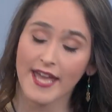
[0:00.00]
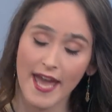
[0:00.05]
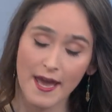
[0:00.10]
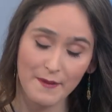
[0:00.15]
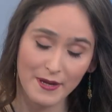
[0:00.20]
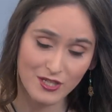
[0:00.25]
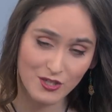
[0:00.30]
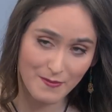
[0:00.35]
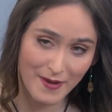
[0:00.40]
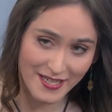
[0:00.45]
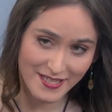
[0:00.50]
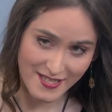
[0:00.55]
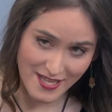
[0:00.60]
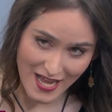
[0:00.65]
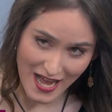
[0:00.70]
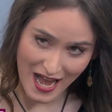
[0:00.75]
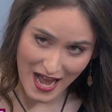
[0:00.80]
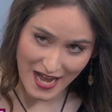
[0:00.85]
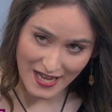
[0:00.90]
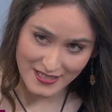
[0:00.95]
came out to my
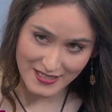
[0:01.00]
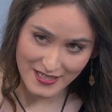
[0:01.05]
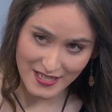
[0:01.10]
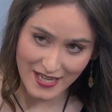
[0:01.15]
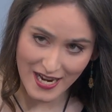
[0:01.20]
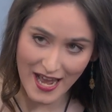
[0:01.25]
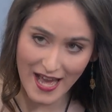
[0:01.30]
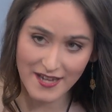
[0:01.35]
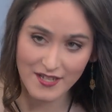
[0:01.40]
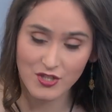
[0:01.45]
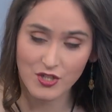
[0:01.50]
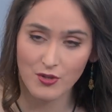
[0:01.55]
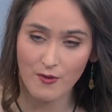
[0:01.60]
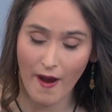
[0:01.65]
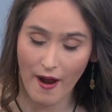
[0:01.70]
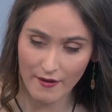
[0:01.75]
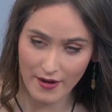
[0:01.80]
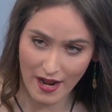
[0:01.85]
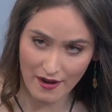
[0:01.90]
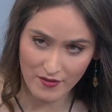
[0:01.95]
dad, and I had a
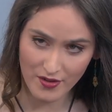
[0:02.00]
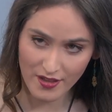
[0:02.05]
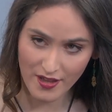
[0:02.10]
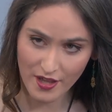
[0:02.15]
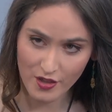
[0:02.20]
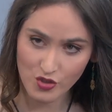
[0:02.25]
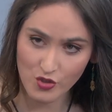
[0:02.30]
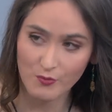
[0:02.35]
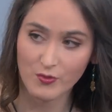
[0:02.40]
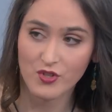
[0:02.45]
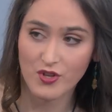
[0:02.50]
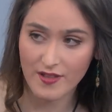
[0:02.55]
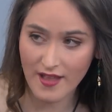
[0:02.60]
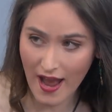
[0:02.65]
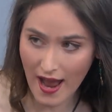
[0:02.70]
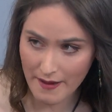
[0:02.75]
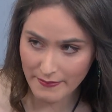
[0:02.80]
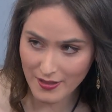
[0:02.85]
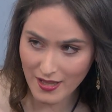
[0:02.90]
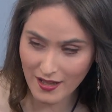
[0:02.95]
two-hour conversation, which was
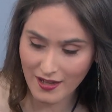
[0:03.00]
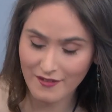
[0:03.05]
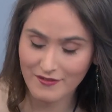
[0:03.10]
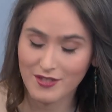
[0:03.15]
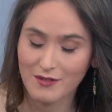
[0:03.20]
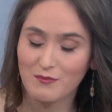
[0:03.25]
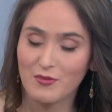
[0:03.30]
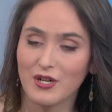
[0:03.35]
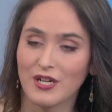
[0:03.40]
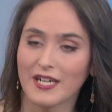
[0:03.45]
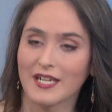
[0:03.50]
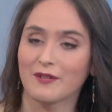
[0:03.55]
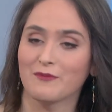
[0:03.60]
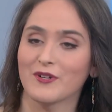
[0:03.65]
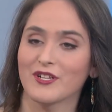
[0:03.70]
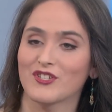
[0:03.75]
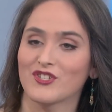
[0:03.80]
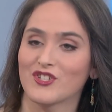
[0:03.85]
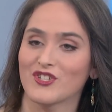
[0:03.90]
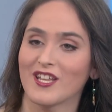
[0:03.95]
the epilogue of the book,
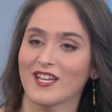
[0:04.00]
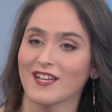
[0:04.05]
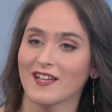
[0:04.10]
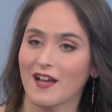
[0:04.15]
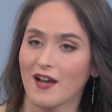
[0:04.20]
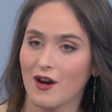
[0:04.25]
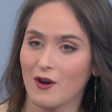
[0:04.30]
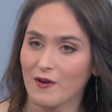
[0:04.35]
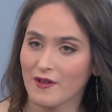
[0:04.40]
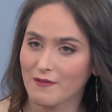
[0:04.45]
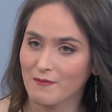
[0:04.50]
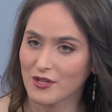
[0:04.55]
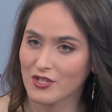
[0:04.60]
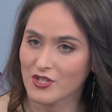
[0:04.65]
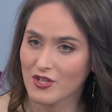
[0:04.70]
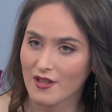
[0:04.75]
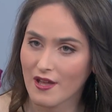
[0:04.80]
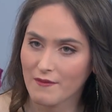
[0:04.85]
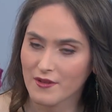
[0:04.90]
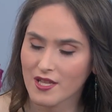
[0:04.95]
which didn't go as
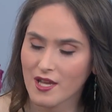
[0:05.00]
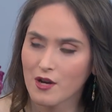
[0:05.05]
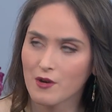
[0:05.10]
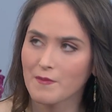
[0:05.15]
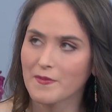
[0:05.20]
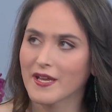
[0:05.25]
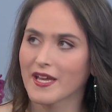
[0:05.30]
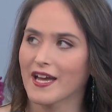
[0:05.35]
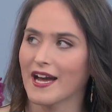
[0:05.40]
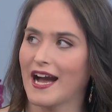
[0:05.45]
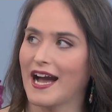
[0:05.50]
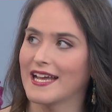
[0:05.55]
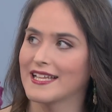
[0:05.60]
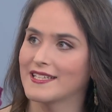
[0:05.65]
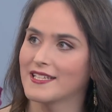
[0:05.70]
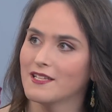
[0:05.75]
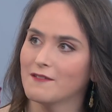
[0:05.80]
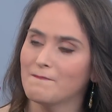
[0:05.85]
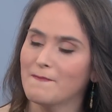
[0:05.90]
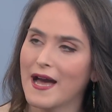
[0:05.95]
much as I was hoping. I
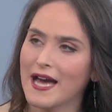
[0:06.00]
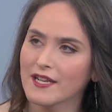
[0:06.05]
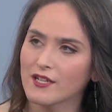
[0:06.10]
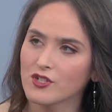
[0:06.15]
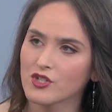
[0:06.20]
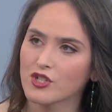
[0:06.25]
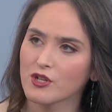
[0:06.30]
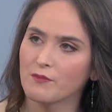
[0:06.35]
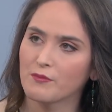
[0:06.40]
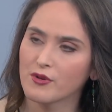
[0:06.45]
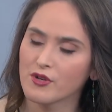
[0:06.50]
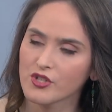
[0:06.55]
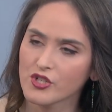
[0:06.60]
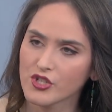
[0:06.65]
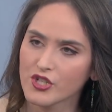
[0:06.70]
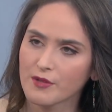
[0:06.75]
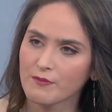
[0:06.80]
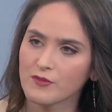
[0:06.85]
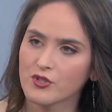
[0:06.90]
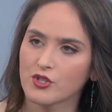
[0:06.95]
did manage to
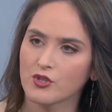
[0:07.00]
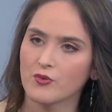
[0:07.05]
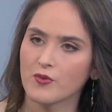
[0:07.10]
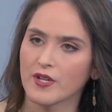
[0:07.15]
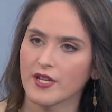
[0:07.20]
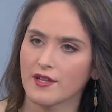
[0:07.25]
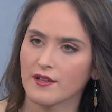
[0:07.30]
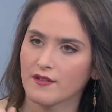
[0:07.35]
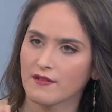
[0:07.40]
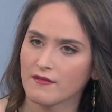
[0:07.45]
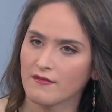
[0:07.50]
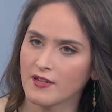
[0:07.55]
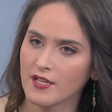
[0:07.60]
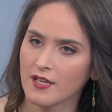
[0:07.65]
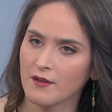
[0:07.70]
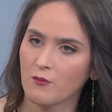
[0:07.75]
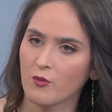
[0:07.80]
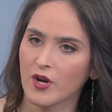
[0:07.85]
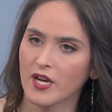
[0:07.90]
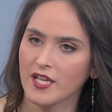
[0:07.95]
push him to an
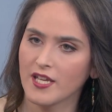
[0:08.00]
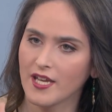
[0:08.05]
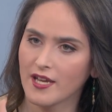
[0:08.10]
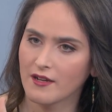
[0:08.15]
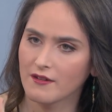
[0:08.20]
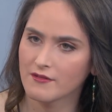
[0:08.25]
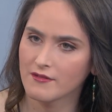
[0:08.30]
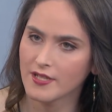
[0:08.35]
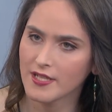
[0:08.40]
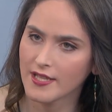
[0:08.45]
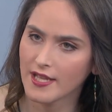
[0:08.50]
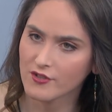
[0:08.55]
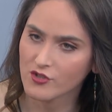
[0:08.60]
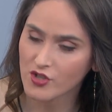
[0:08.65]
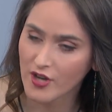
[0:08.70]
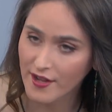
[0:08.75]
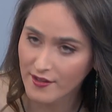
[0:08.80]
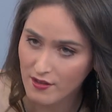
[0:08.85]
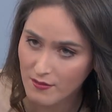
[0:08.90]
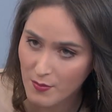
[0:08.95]
extreme where he agreed that
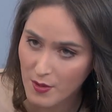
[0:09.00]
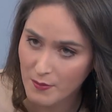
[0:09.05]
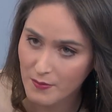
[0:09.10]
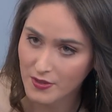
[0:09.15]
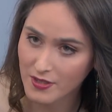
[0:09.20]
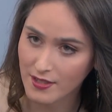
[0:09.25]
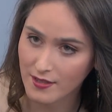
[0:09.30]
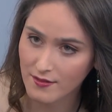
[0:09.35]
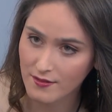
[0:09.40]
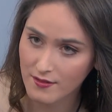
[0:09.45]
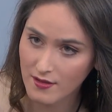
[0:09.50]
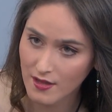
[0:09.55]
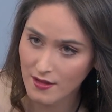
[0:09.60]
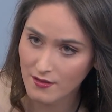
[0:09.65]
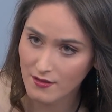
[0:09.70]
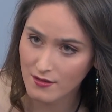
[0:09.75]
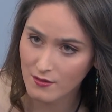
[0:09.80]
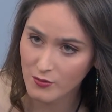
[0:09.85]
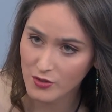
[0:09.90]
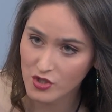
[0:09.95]
trans people
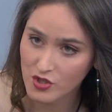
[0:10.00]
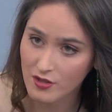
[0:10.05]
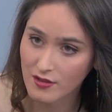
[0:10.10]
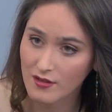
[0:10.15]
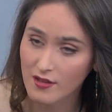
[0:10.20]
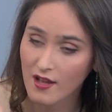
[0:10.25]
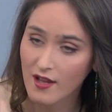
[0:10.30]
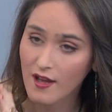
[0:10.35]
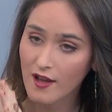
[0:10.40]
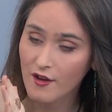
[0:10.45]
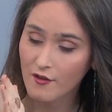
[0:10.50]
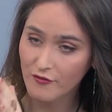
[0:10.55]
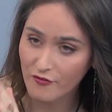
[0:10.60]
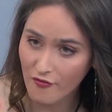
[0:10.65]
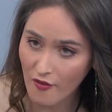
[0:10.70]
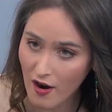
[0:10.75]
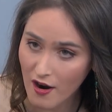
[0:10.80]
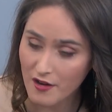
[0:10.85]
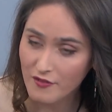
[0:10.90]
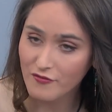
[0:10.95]
exist, which is
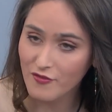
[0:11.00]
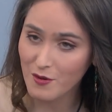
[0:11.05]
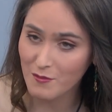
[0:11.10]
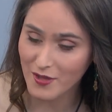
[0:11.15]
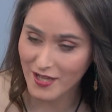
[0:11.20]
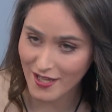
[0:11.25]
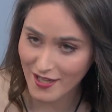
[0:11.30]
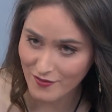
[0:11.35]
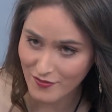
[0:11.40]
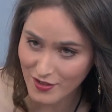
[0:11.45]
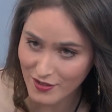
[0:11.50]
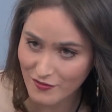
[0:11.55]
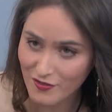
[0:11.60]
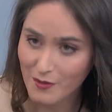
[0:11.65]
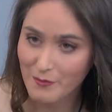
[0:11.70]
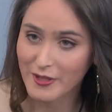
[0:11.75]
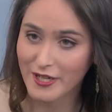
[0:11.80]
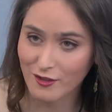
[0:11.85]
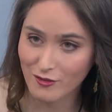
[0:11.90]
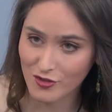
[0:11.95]
far from a given
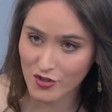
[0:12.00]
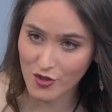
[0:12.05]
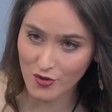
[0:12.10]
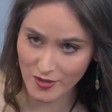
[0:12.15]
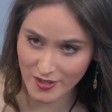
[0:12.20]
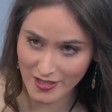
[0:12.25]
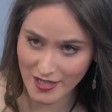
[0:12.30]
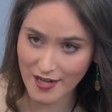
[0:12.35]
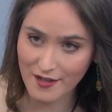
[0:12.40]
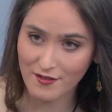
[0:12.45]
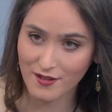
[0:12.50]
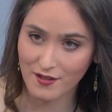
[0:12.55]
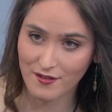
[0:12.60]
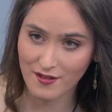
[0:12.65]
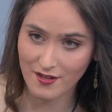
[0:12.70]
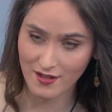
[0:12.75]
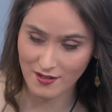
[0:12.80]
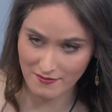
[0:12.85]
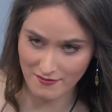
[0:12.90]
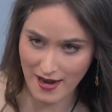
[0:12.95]
from an ultra-Orthodox
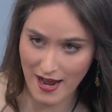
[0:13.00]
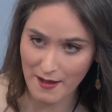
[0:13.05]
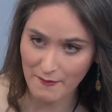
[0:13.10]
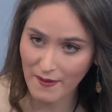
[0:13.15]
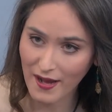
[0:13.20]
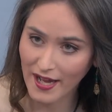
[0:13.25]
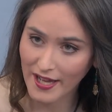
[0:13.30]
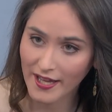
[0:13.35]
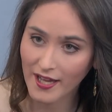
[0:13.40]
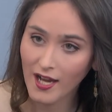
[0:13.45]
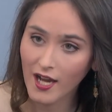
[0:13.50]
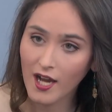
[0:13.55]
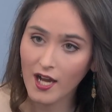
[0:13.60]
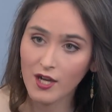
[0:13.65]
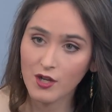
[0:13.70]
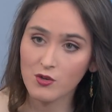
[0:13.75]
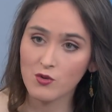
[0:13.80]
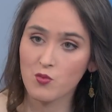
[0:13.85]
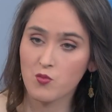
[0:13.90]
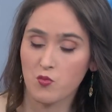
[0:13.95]
Hasidic rabbi sure.
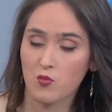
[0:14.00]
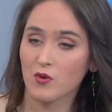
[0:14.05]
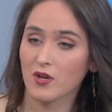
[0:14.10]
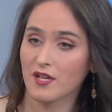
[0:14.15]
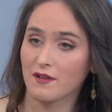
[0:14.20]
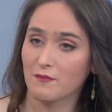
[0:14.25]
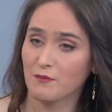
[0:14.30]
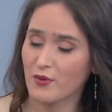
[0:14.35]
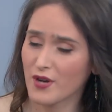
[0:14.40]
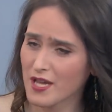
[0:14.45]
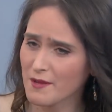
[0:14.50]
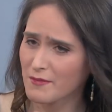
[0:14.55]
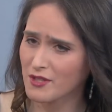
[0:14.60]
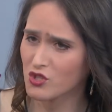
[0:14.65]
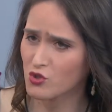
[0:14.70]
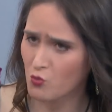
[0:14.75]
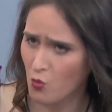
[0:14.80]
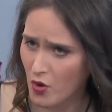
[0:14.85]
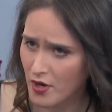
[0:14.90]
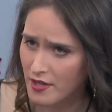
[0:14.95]
who pretty
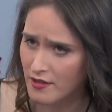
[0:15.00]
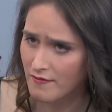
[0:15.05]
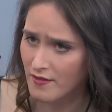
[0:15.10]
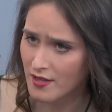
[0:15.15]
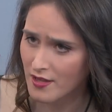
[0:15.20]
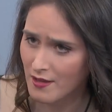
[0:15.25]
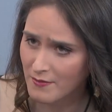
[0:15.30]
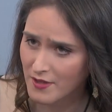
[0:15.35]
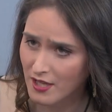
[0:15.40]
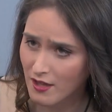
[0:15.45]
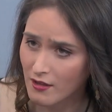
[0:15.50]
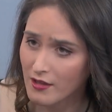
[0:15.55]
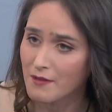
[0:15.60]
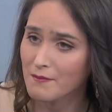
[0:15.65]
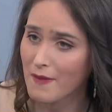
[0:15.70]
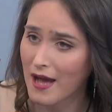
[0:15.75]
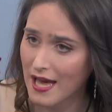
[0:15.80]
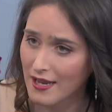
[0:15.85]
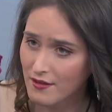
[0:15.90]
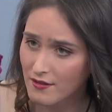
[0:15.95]
much works for something called the
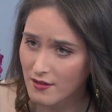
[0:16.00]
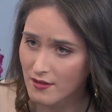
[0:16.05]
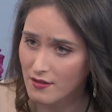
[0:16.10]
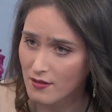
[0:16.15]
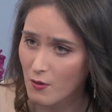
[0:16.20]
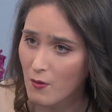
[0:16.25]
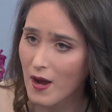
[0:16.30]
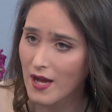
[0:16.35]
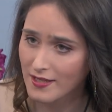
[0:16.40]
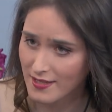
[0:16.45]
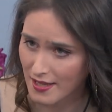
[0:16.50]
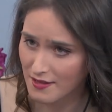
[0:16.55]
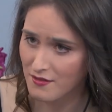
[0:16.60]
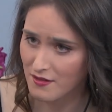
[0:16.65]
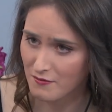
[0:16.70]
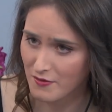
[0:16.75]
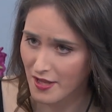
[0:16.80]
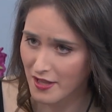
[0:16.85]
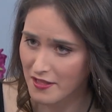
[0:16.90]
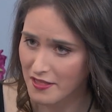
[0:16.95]
Modesty Squad. That's
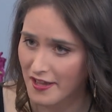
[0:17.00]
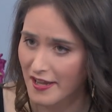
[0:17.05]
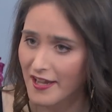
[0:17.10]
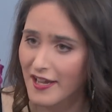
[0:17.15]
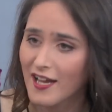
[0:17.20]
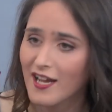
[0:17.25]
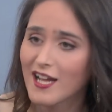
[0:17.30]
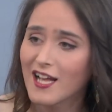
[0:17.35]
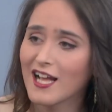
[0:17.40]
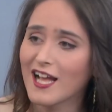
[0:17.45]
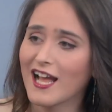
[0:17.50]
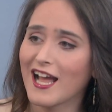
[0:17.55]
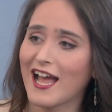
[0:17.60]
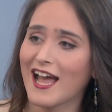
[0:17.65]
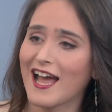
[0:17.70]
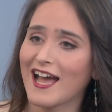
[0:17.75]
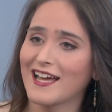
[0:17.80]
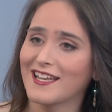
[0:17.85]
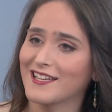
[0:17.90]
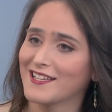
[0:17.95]
a real thing
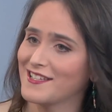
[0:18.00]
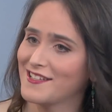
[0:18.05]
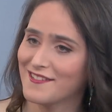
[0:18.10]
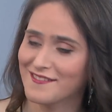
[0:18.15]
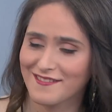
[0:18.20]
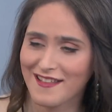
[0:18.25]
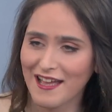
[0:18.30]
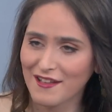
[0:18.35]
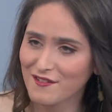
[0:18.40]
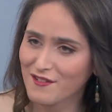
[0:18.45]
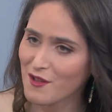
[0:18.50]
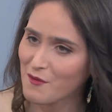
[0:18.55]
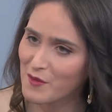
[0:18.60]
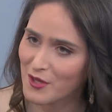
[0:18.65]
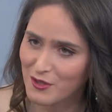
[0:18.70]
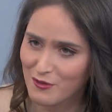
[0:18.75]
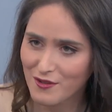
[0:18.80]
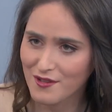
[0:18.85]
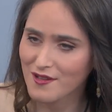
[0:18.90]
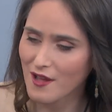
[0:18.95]
and he is not
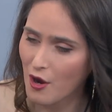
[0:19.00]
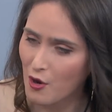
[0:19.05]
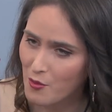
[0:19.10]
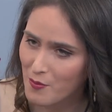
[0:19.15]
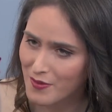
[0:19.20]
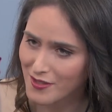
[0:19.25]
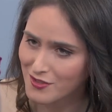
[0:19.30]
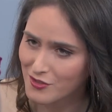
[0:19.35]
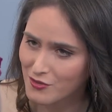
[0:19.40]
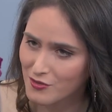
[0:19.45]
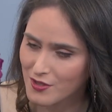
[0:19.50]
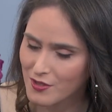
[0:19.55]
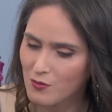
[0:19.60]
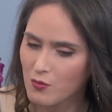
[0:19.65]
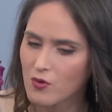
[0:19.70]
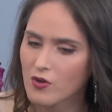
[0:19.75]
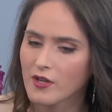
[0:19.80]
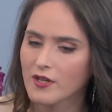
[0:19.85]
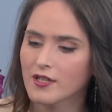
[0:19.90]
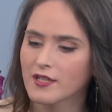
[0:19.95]
someone who is open to the
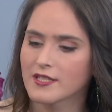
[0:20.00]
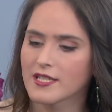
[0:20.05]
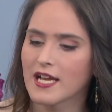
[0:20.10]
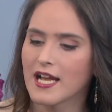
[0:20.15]
world.